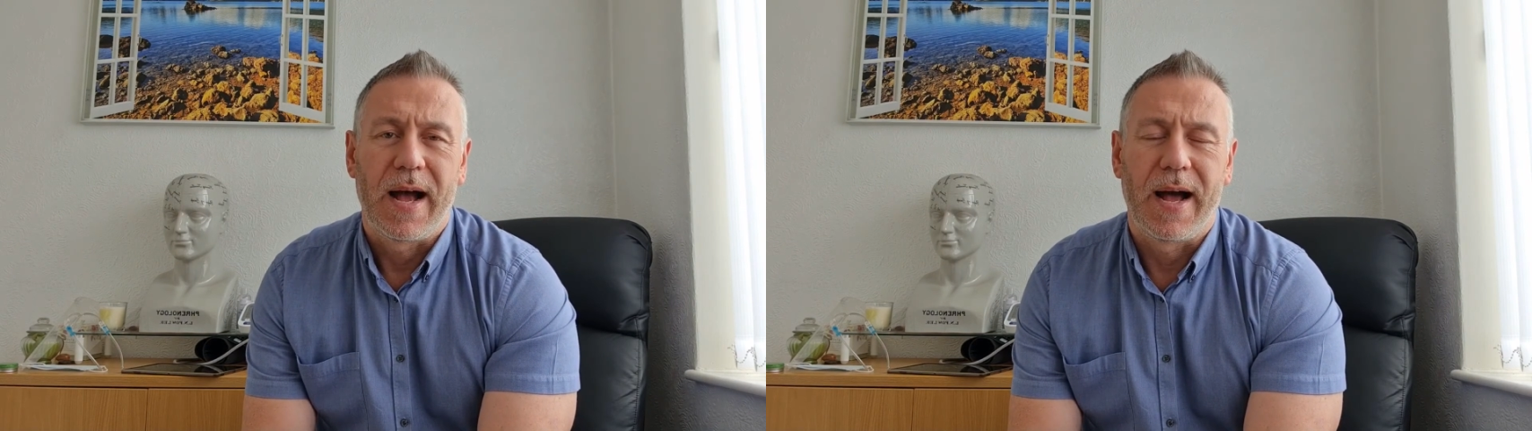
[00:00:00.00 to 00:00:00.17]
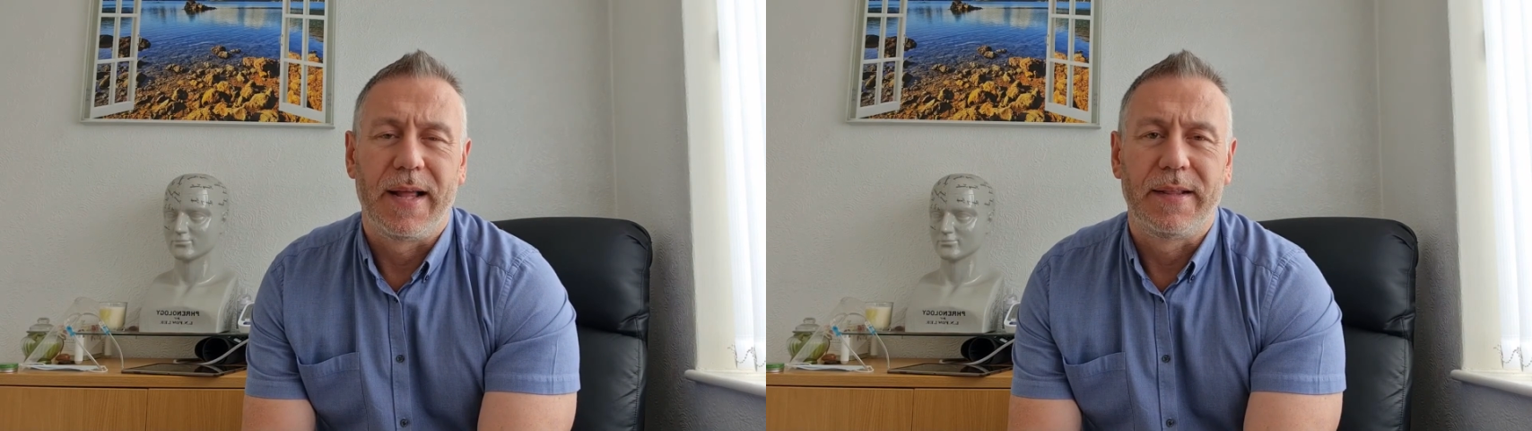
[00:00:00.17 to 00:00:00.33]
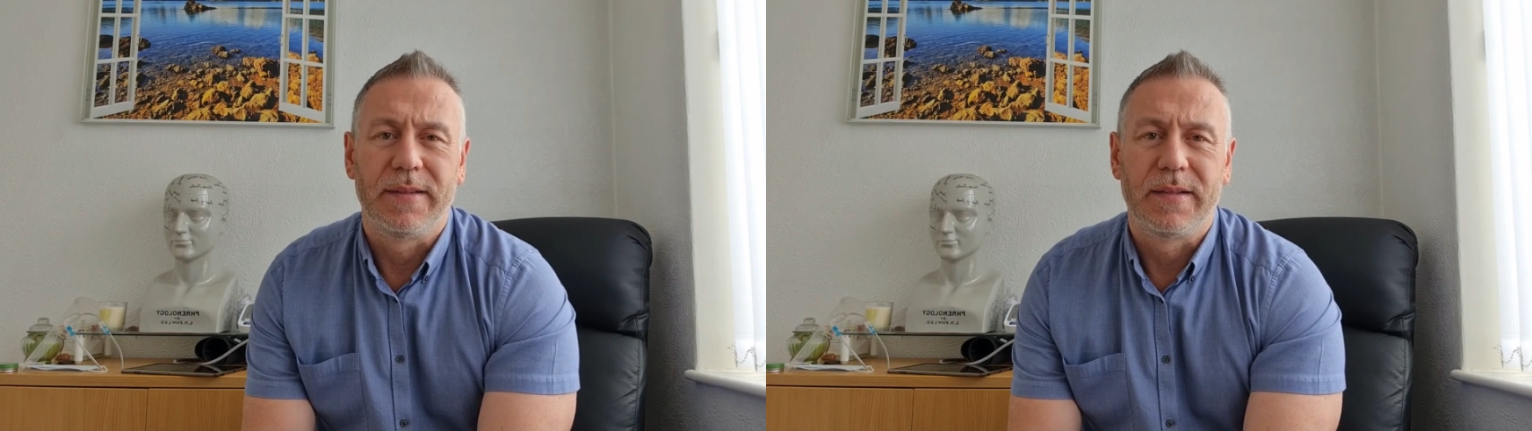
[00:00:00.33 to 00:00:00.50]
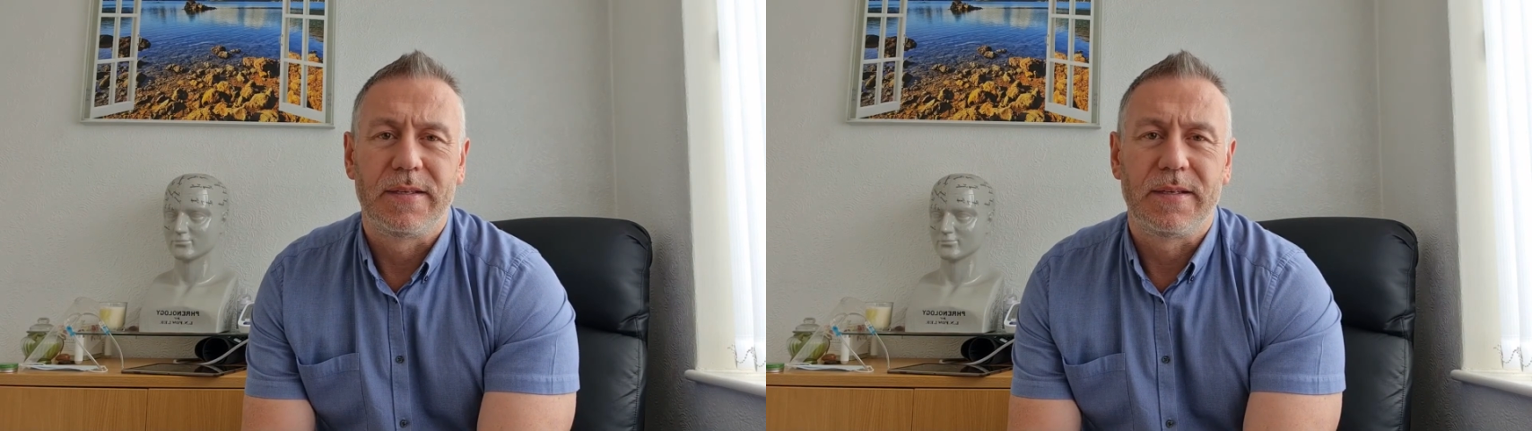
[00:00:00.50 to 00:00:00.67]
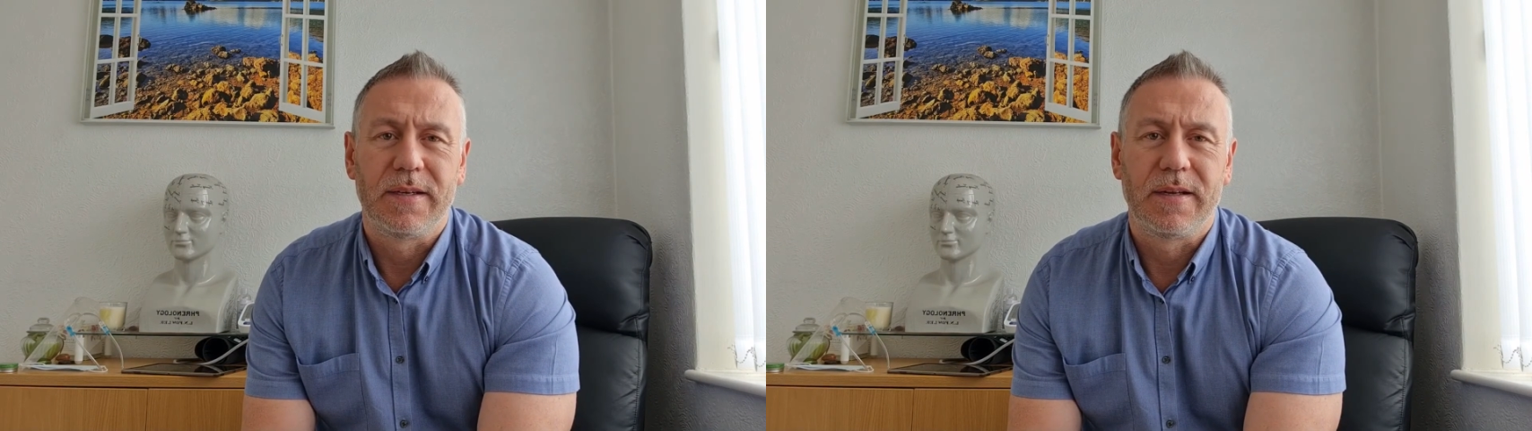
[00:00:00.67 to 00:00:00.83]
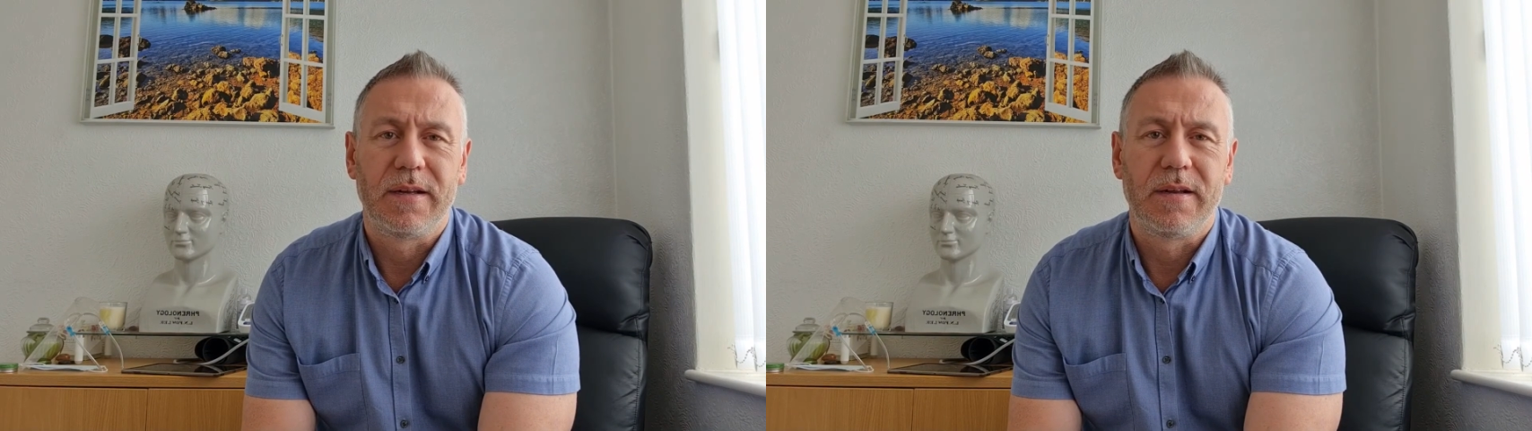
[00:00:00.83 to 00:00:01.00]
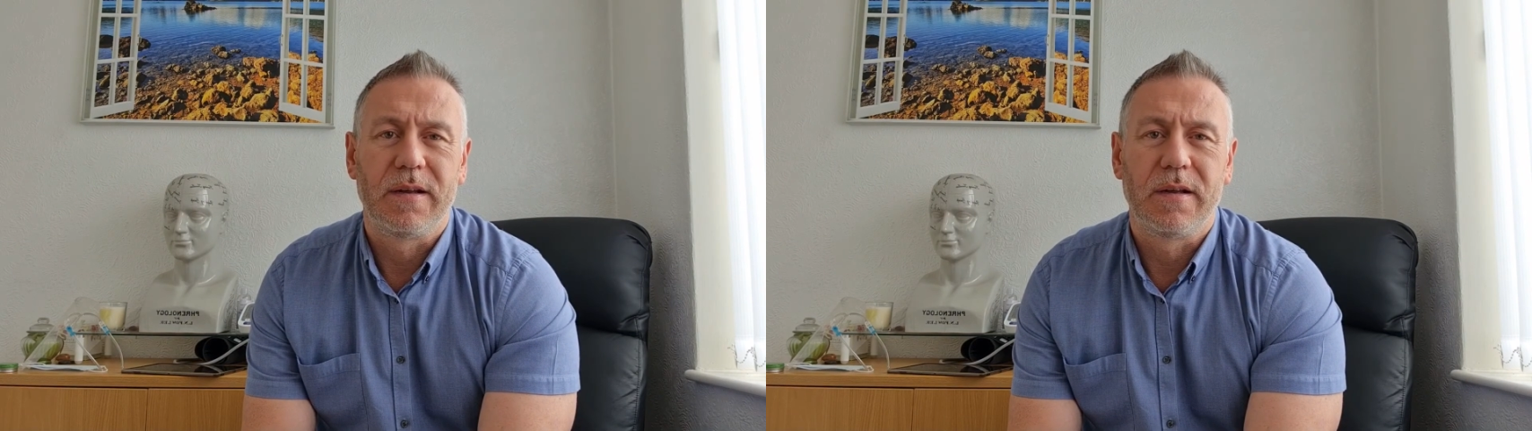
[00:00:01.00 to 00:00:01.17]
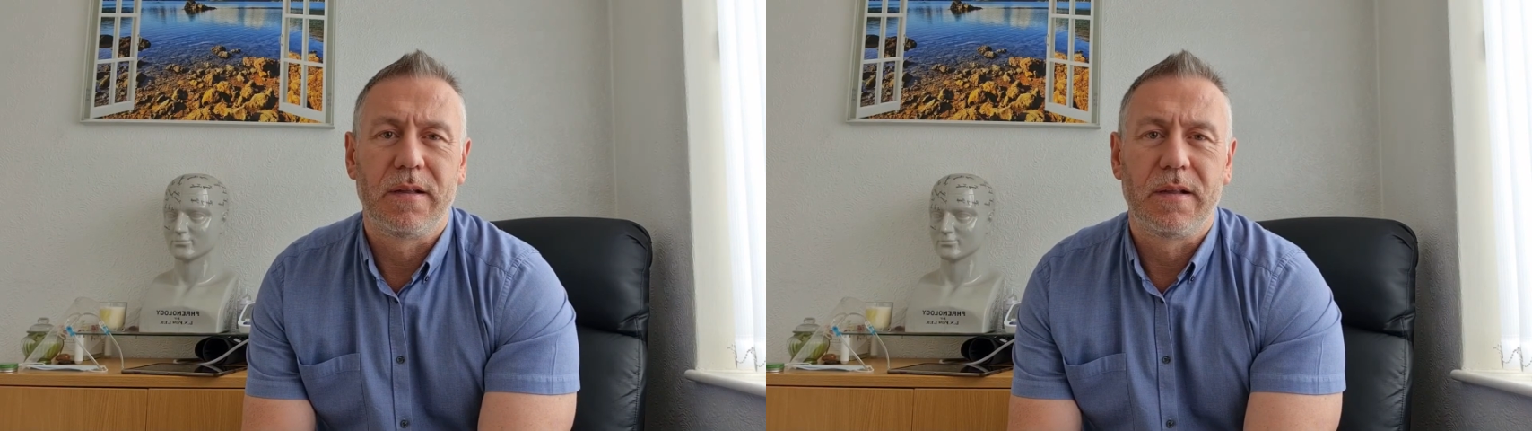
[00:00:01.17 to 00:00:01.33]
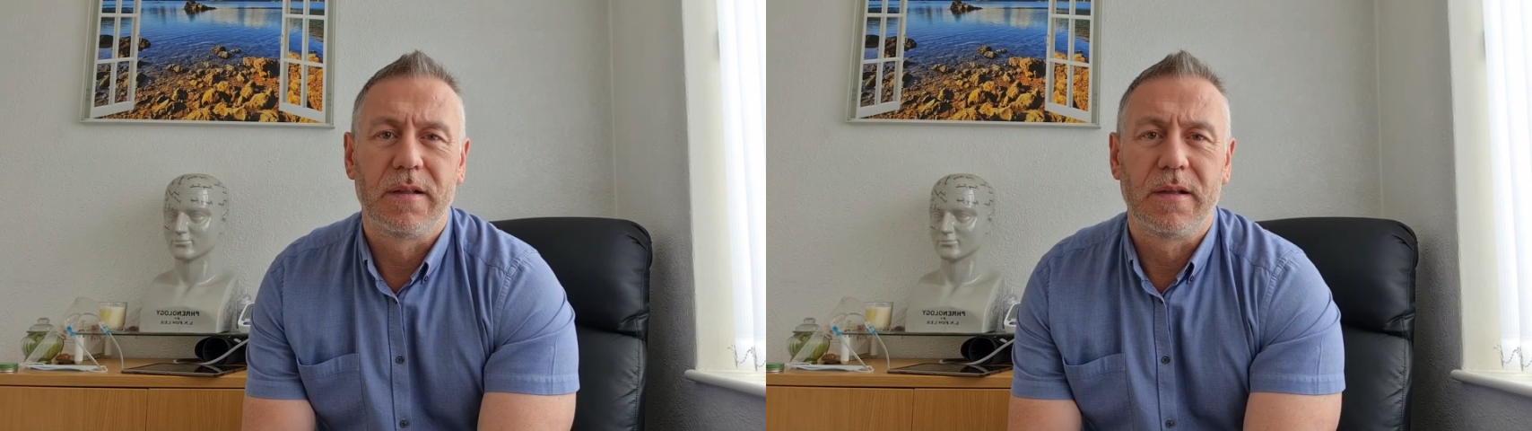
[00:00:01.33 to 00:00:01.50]
And
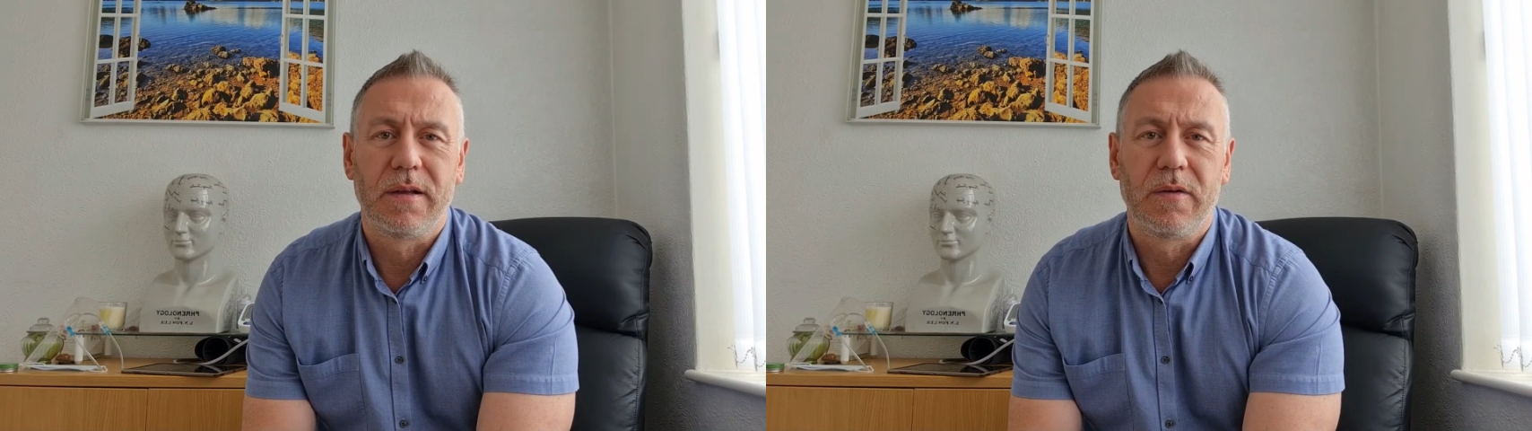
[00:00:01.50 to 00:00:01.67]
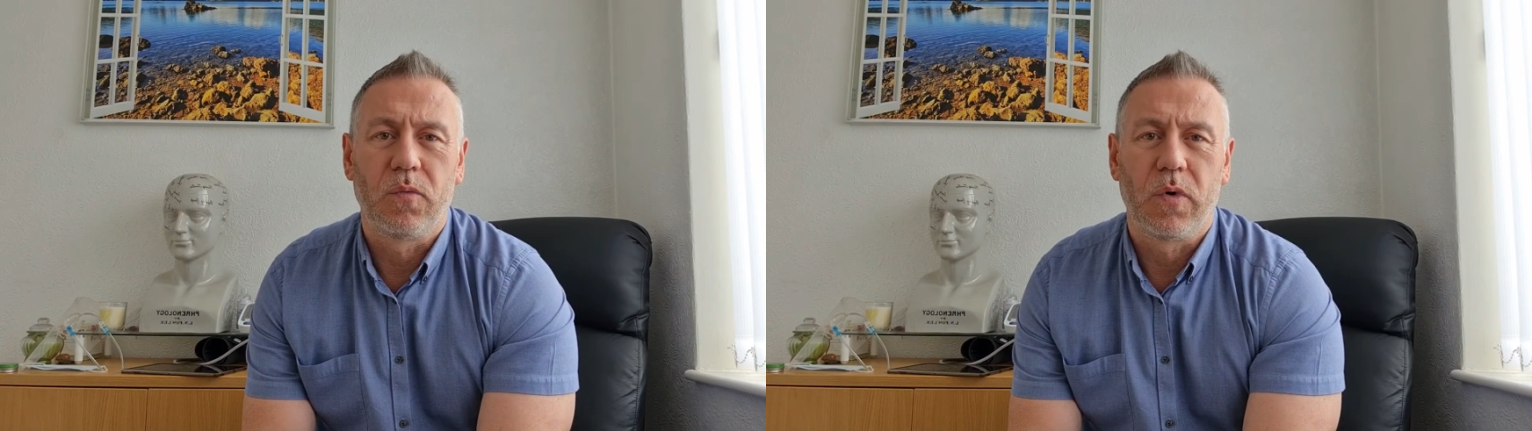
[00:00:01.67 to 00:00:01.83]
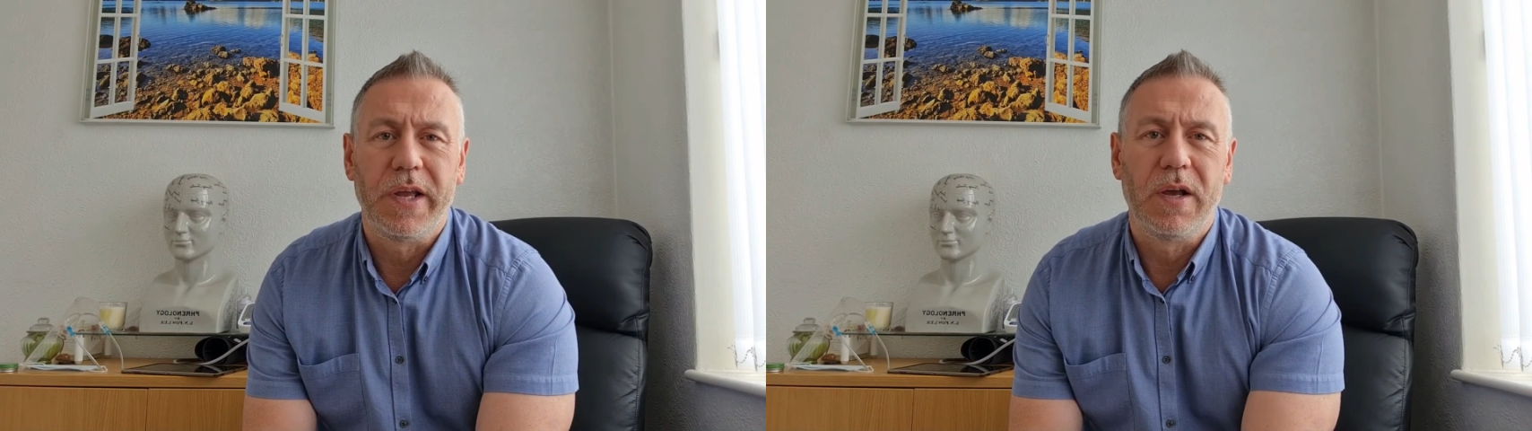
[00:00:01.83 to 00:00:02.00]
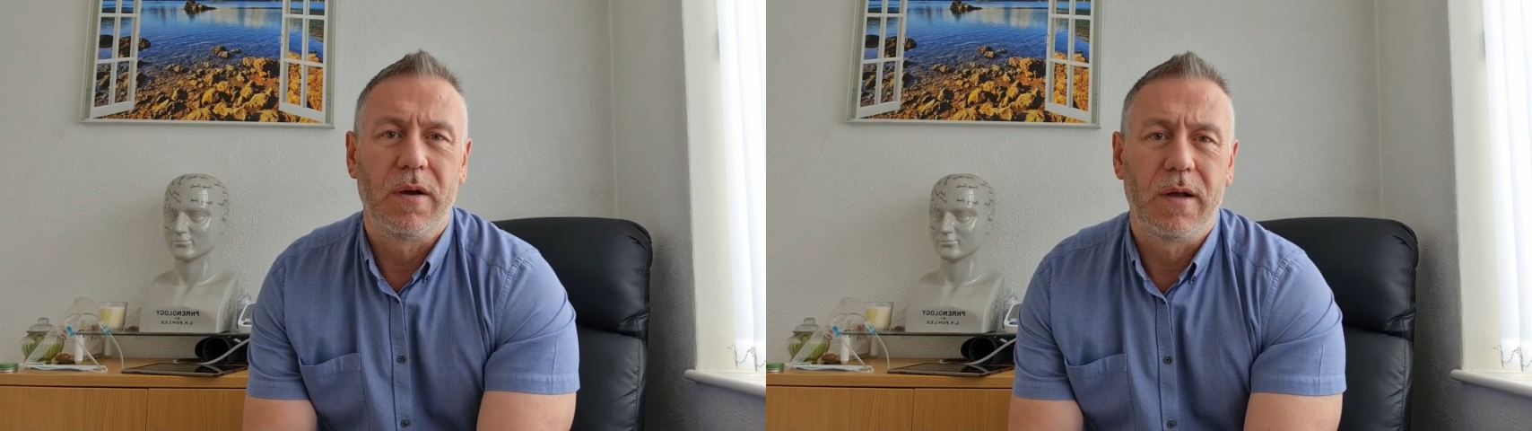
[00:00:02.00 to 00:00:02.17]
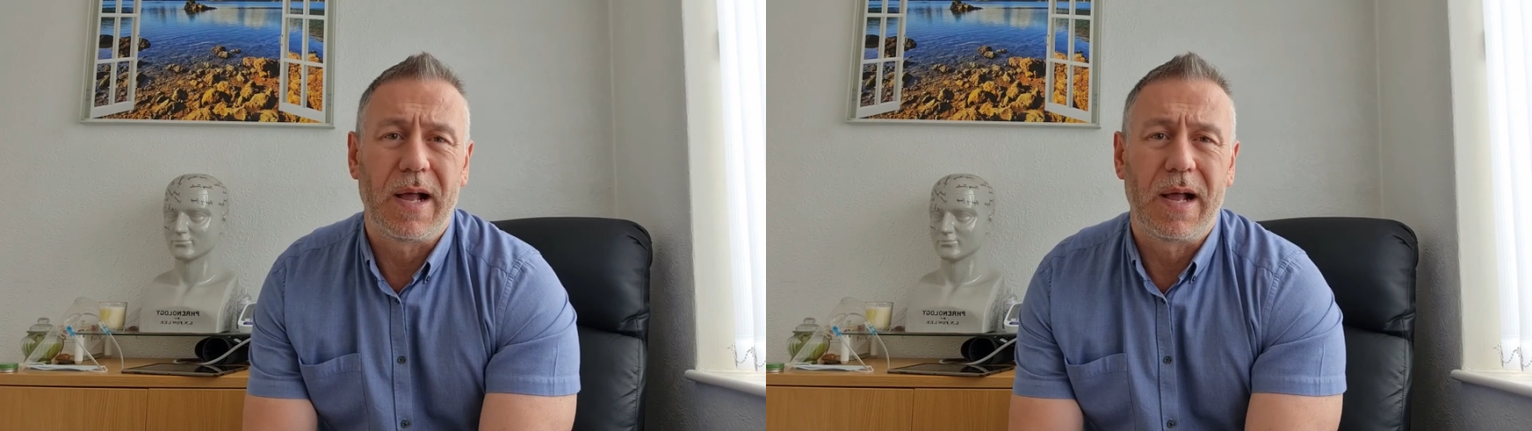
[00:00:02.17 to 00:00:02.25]
what you